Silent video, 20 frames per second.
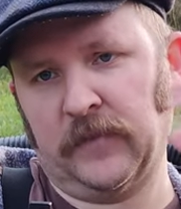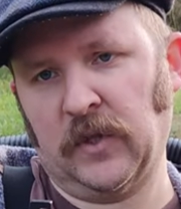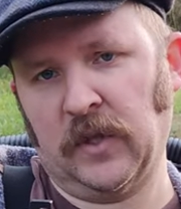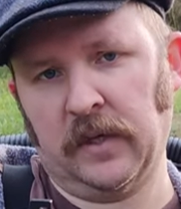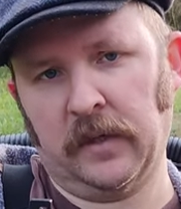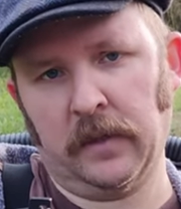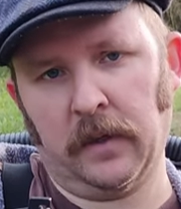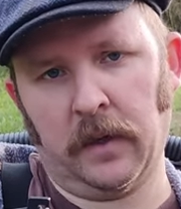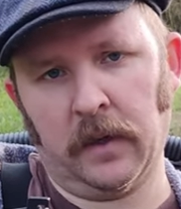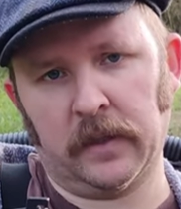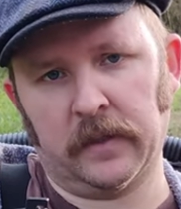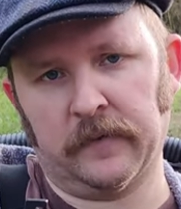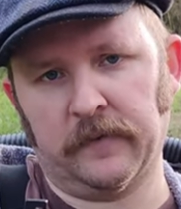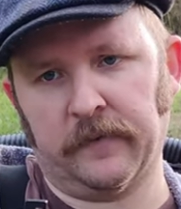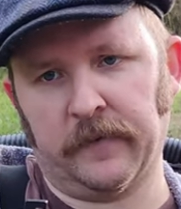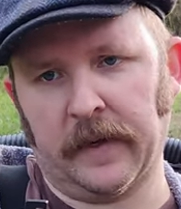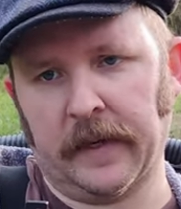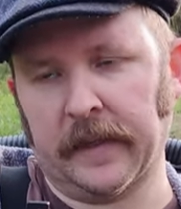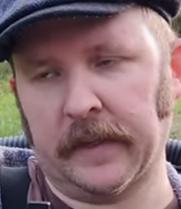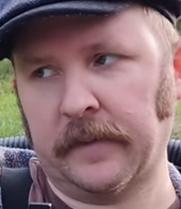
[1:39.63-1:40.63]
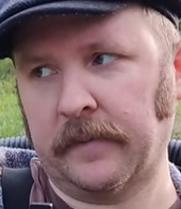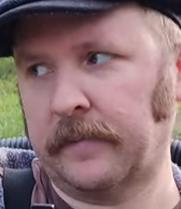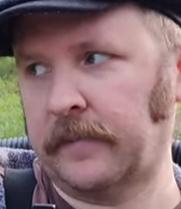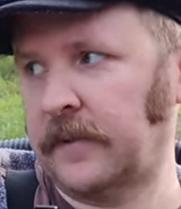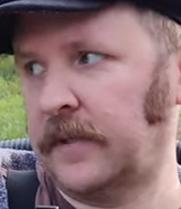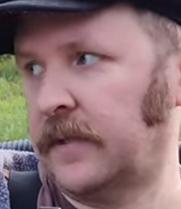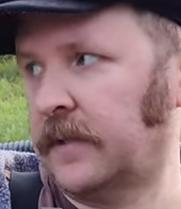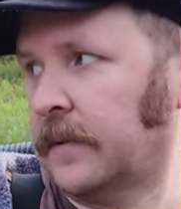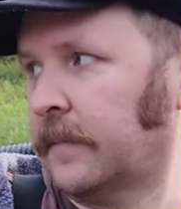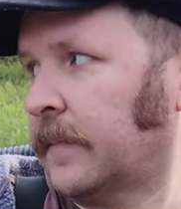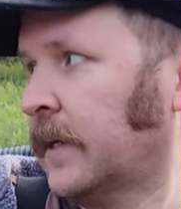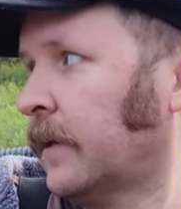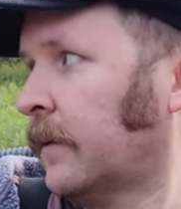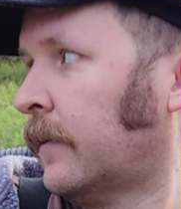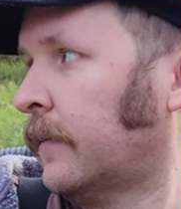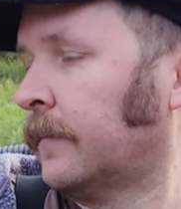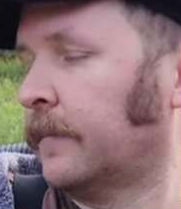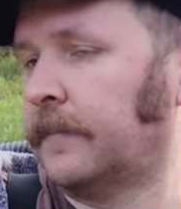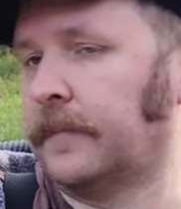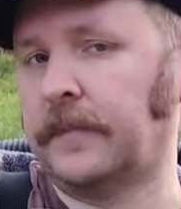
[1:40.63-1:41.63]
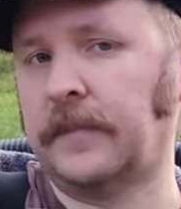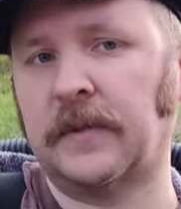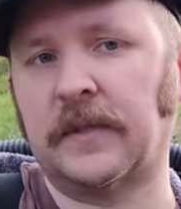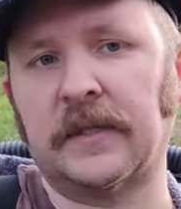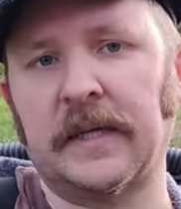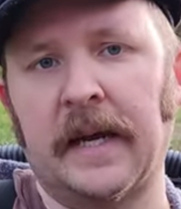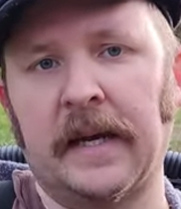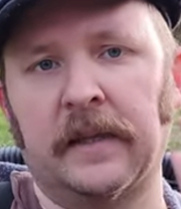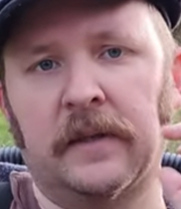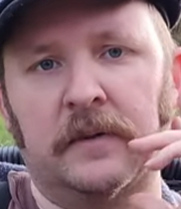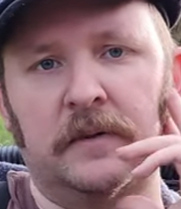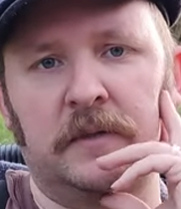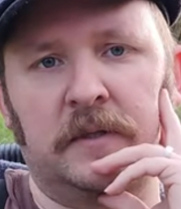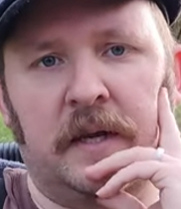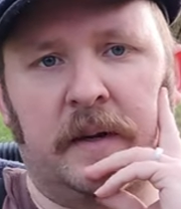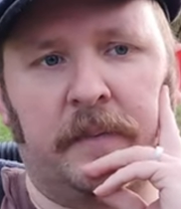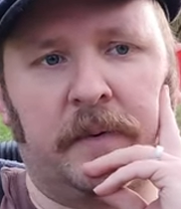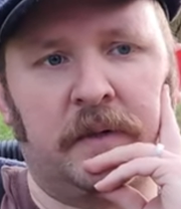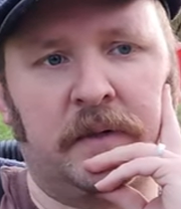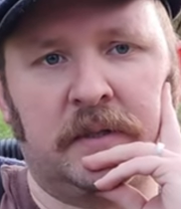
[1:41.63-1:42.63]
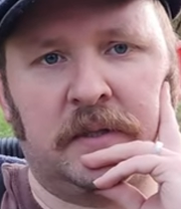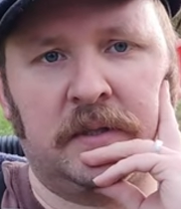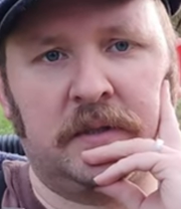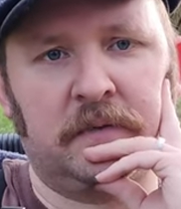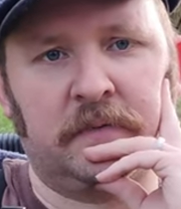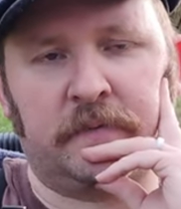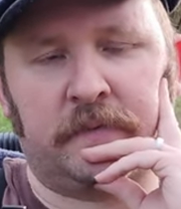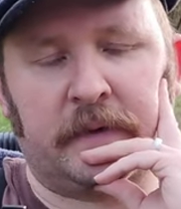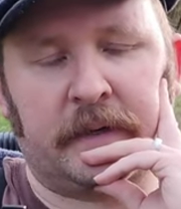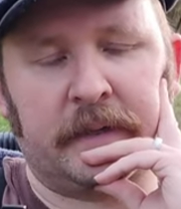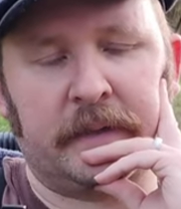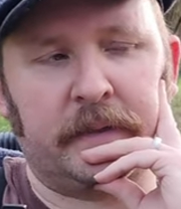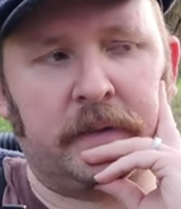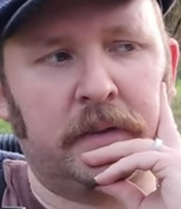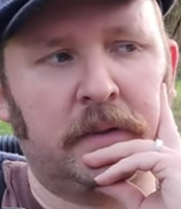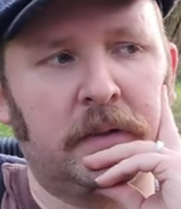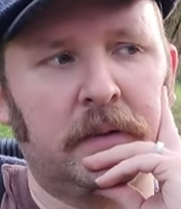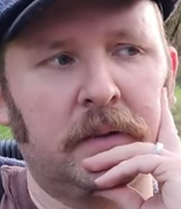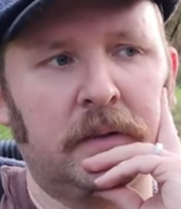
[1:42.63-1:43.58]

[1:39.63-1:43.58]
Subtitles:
The dog's fine. She's a big old Shiloh Shepherd. She's fine.